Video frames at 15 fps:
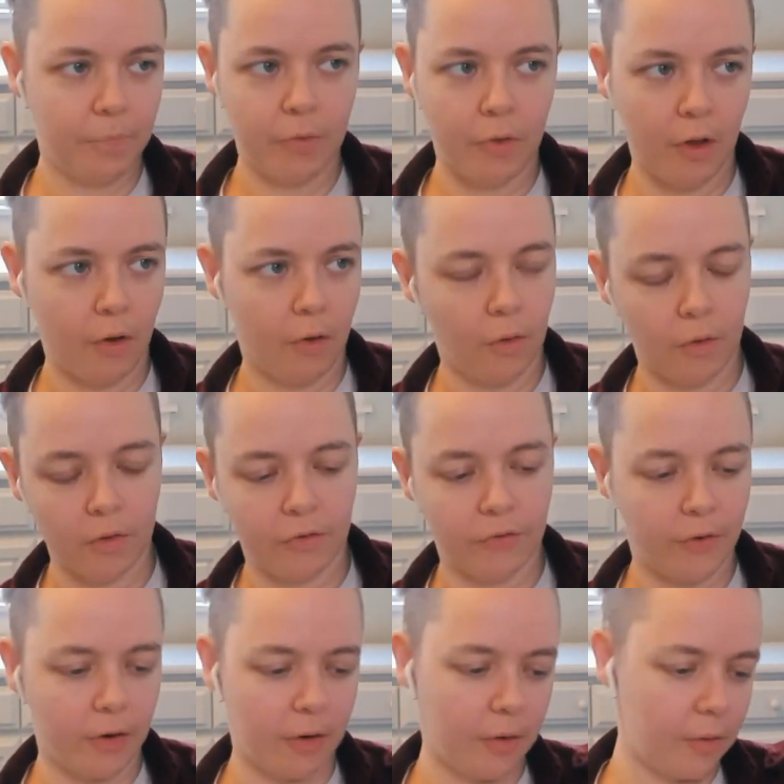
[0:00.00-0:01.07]
the goals
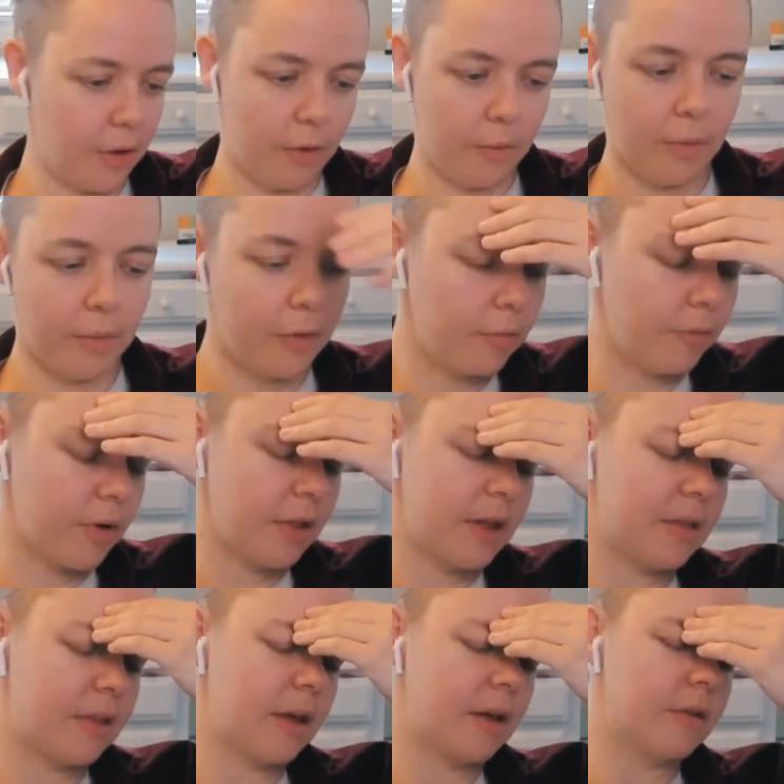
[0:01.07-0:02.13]
for you know we're
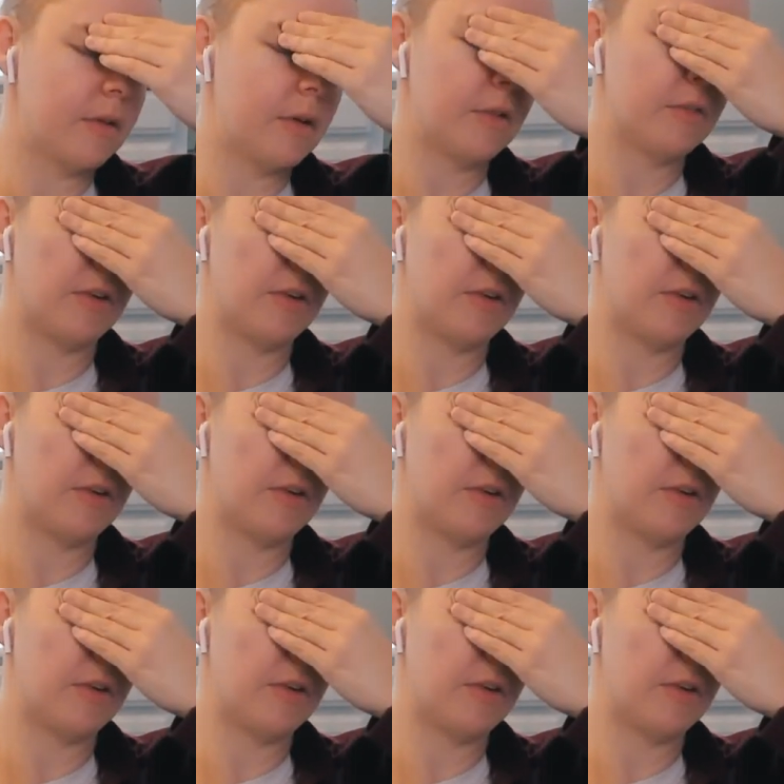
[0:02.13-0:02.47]
releasing a, a